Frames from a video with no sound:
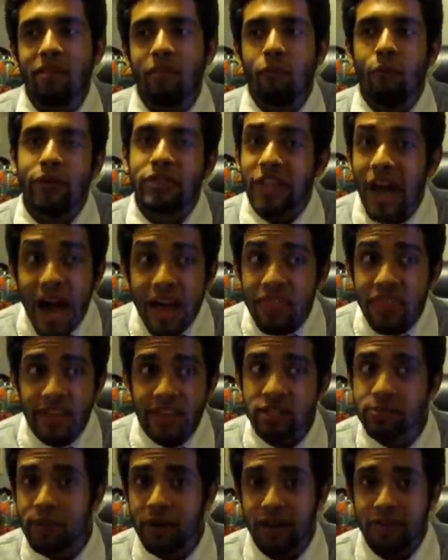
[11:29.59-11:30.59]
Which I think
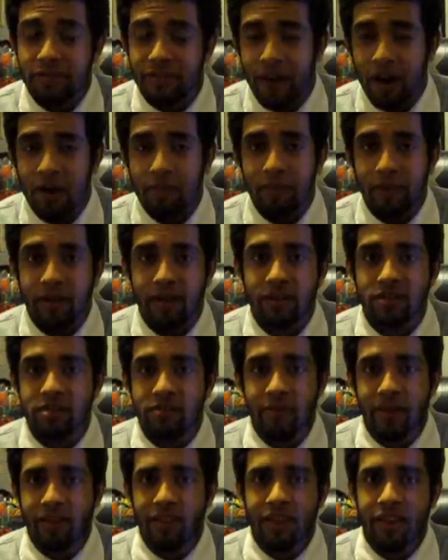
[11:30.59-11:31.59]
is pretty fair, because
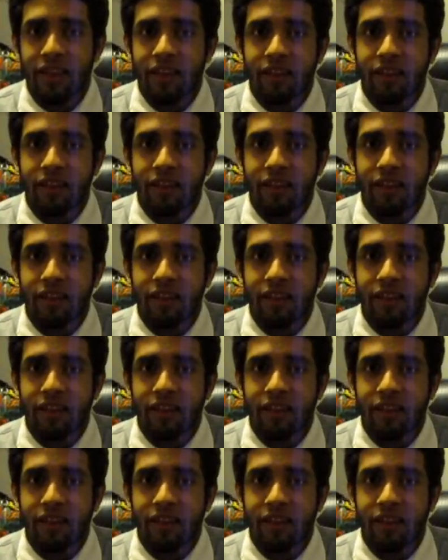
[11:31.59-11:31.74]
I mean,